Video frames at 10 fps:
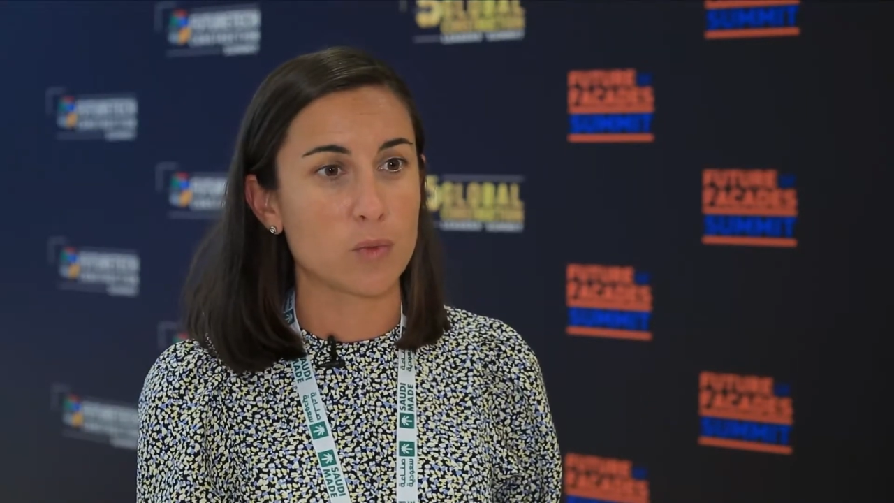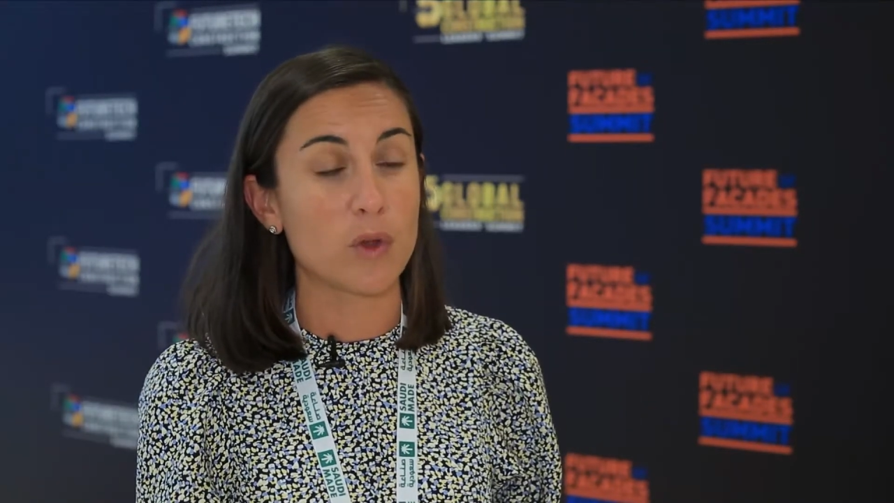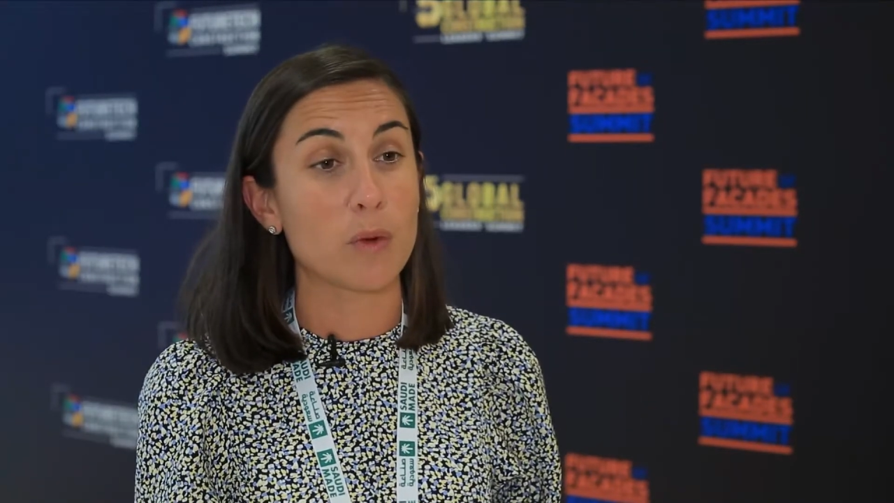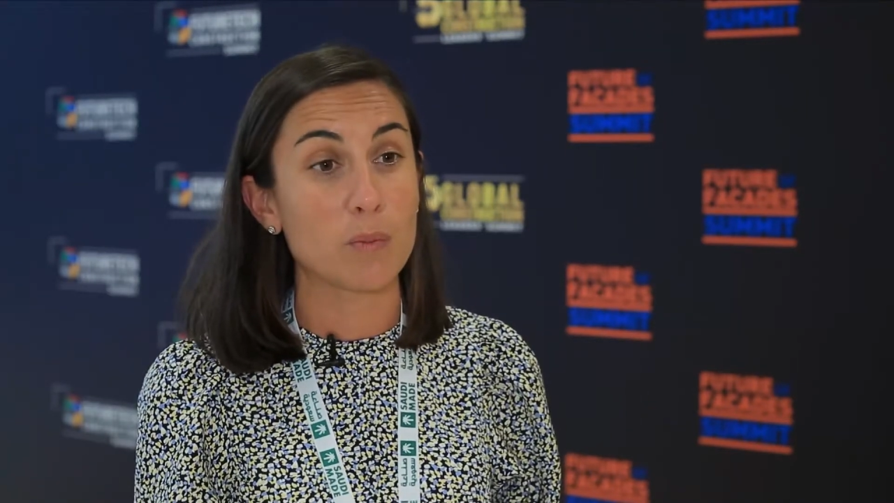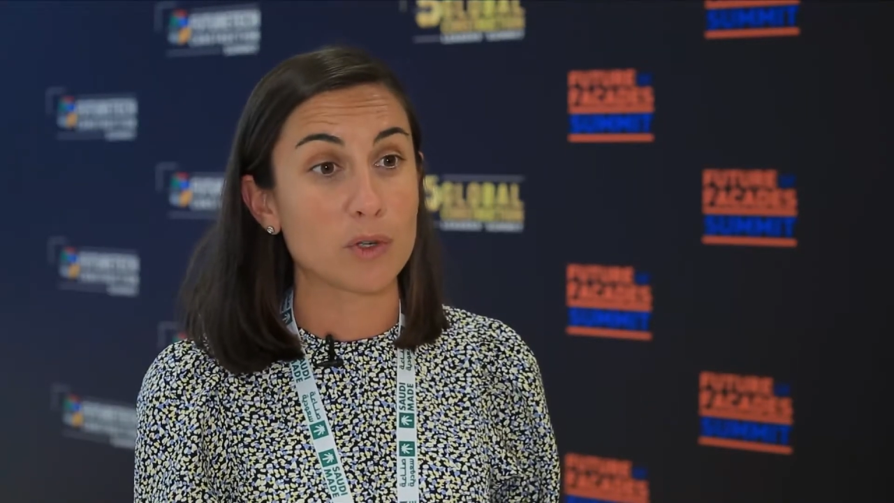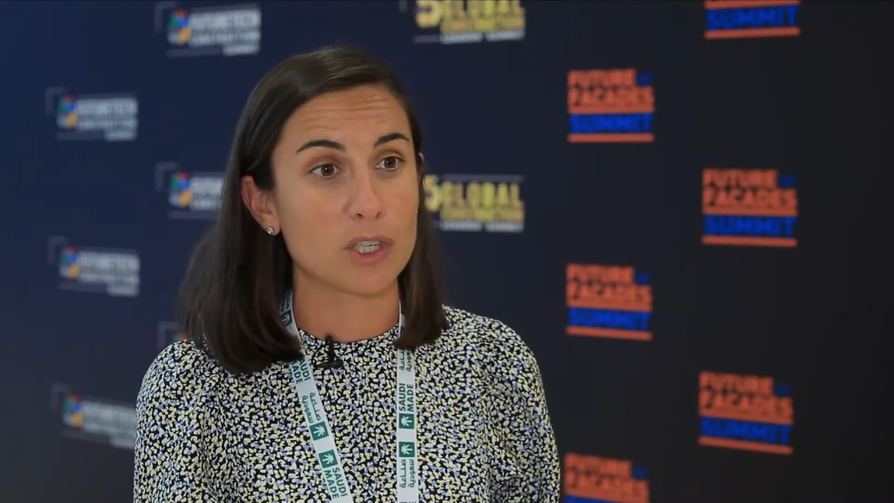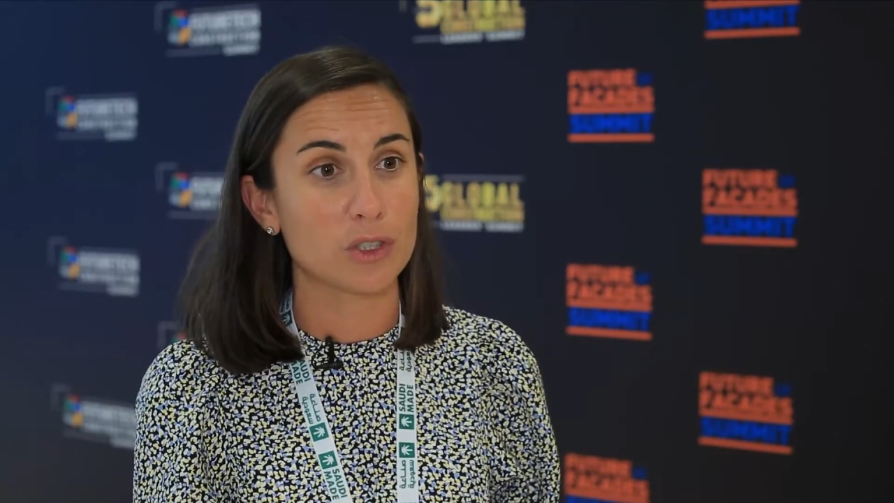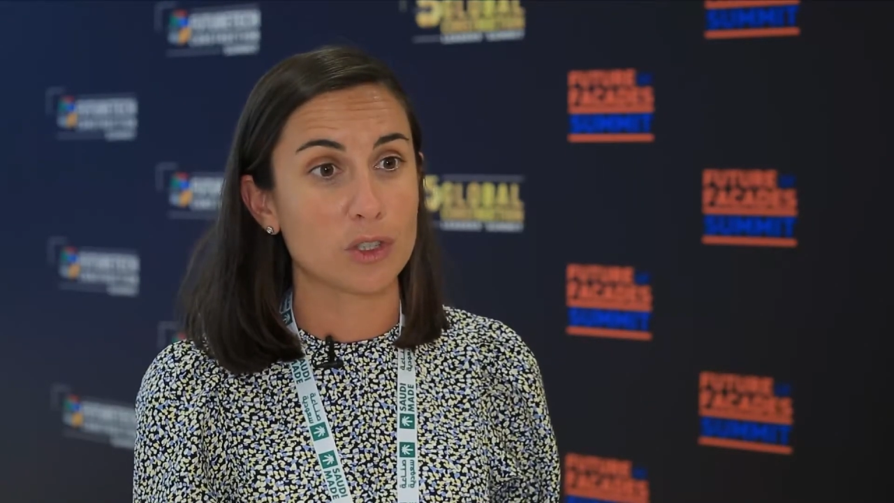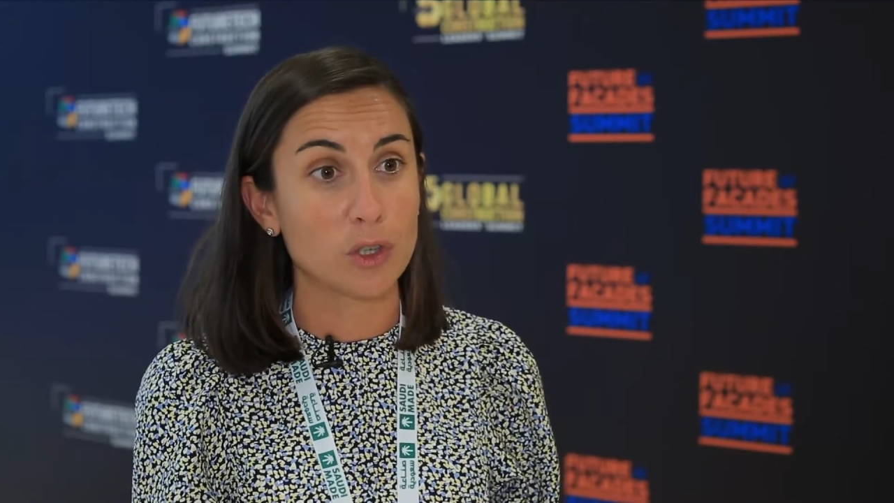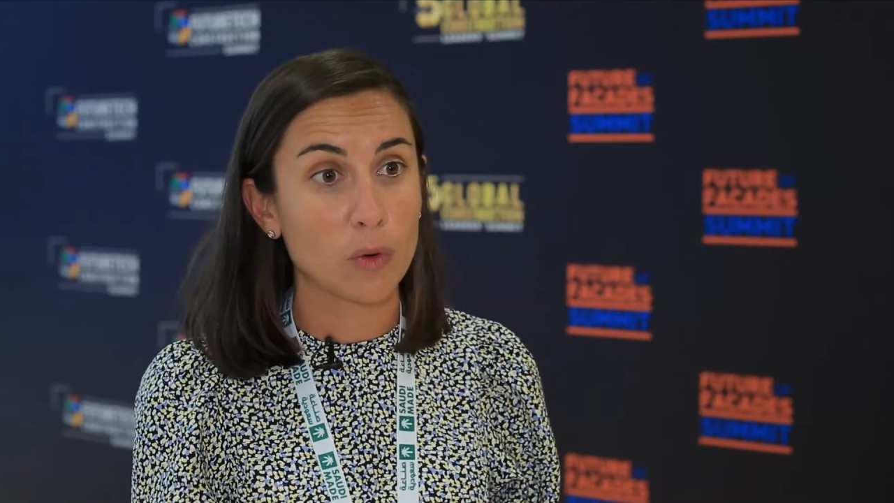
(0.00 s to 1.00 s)
we are pushing
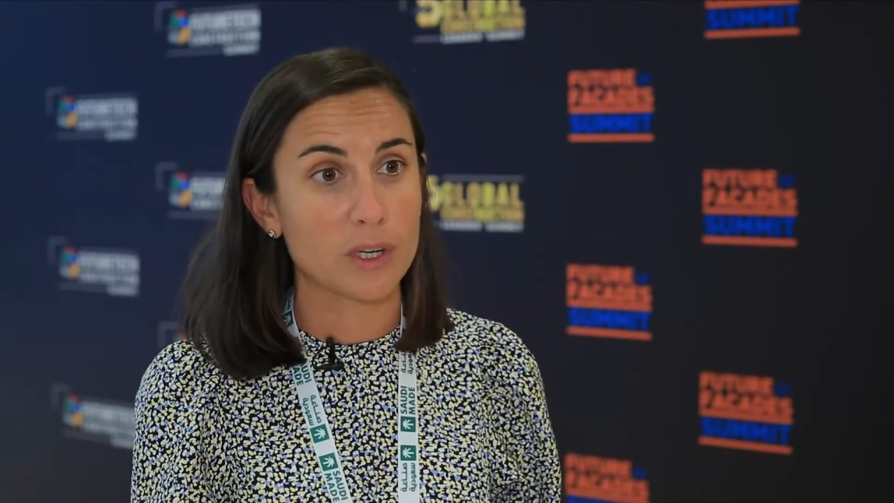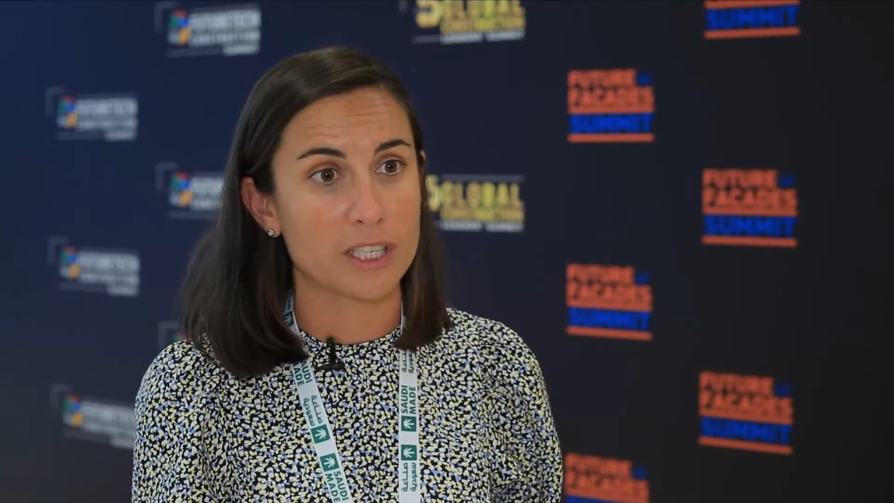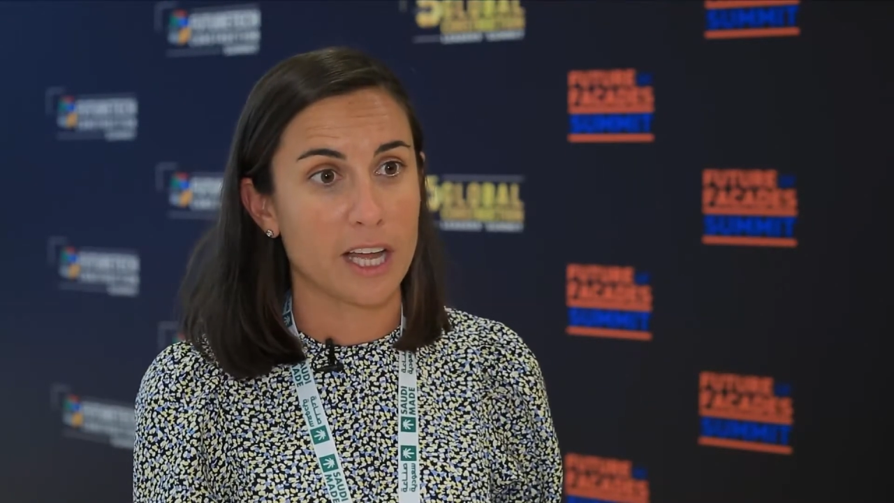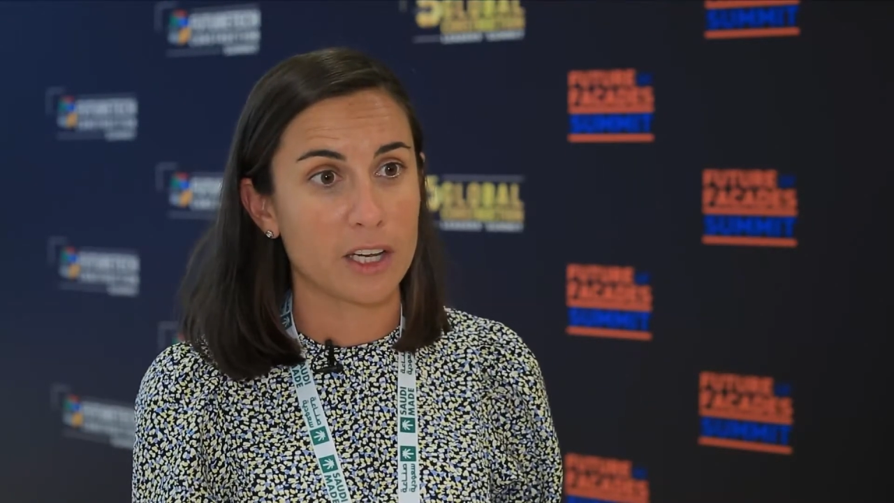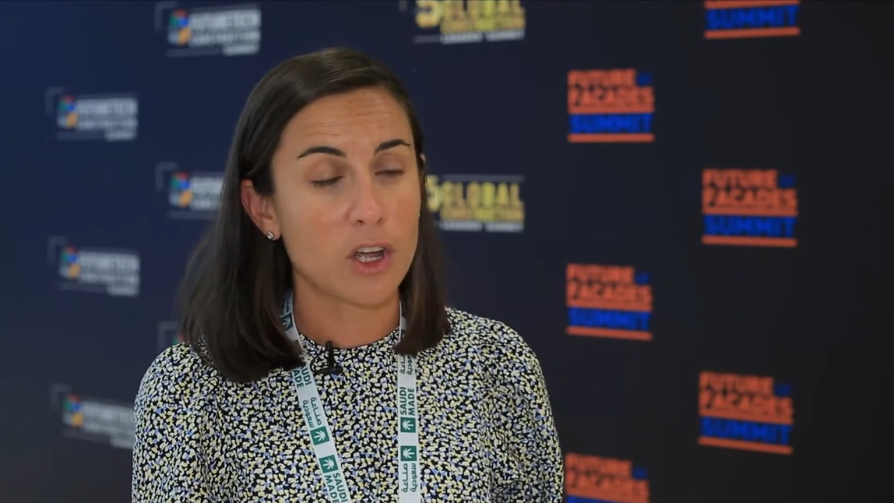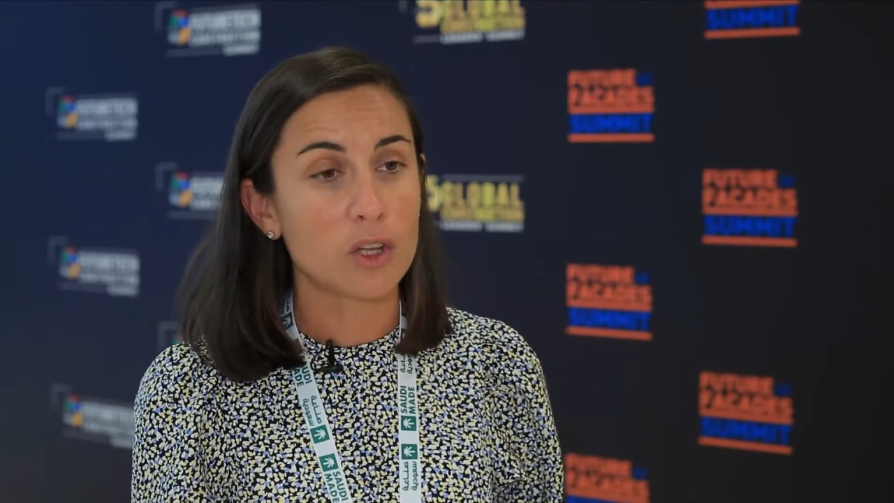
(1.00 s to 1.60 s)
towards that